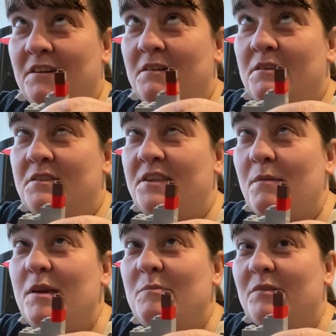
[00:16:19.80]

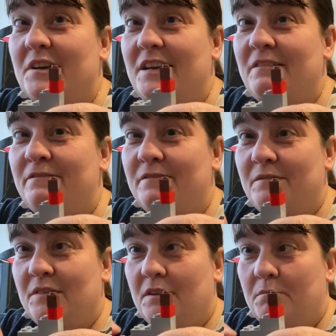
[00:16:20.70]
semi-breve.
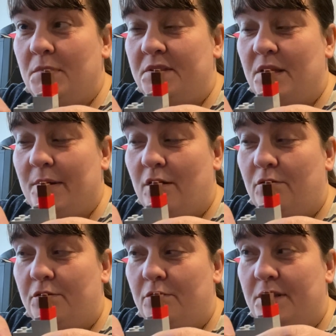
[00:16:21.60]
Miss him out,
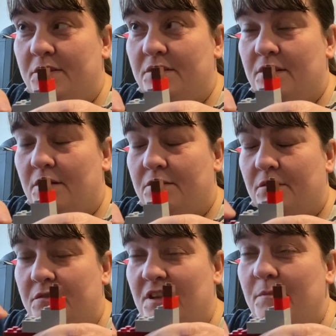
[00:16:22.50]
although he's... So
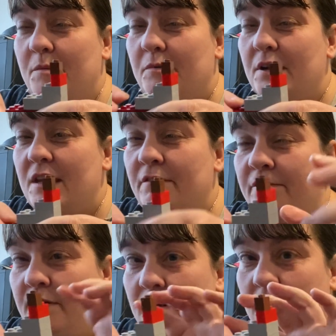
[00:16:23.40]

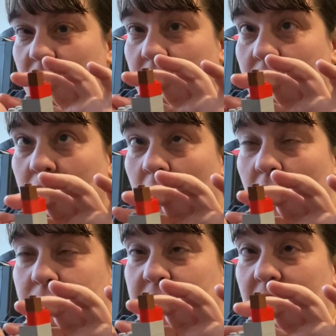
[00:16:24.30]
semi-breve.
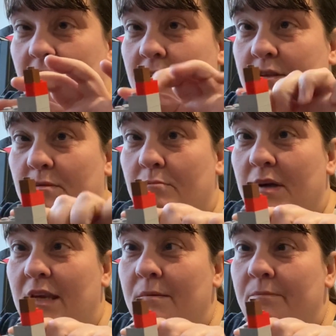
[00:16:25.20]
Half again is a
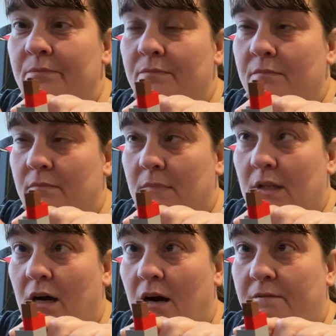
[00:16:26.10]
minim.
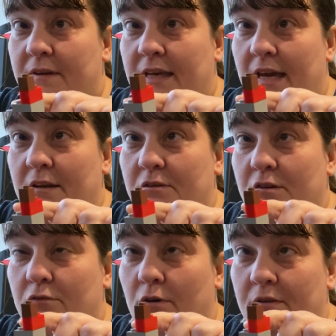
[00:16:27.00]
Half again is a
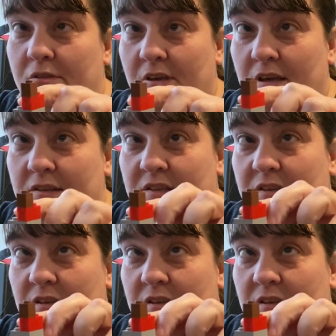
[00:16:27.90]
crotchet.